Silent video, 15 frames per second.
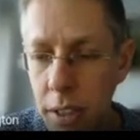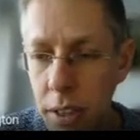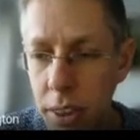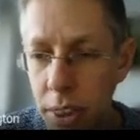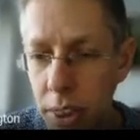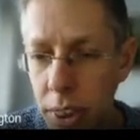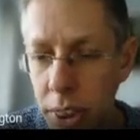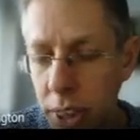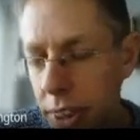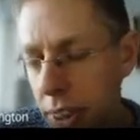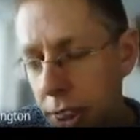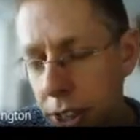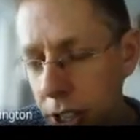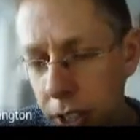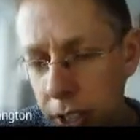just
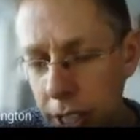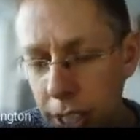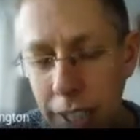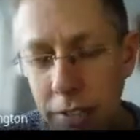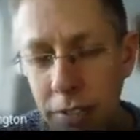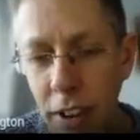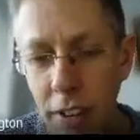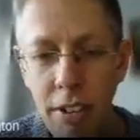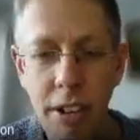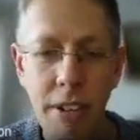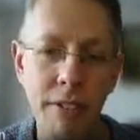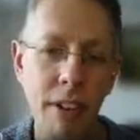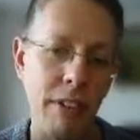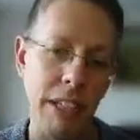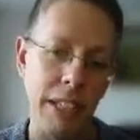these very, very
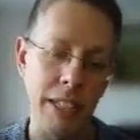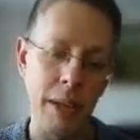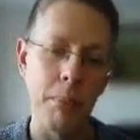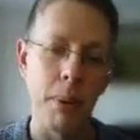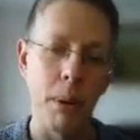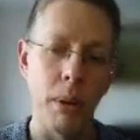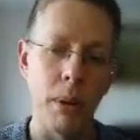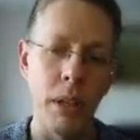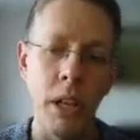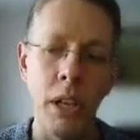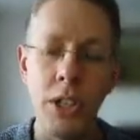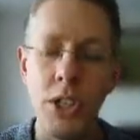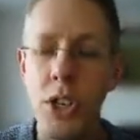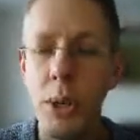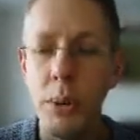simple
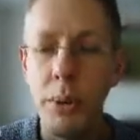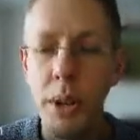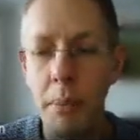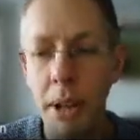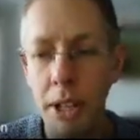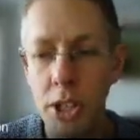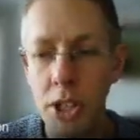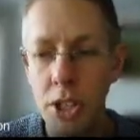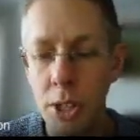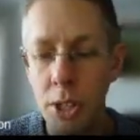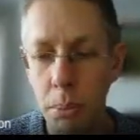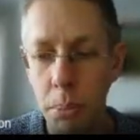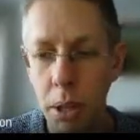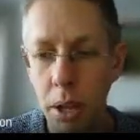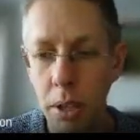two-dimensional plots.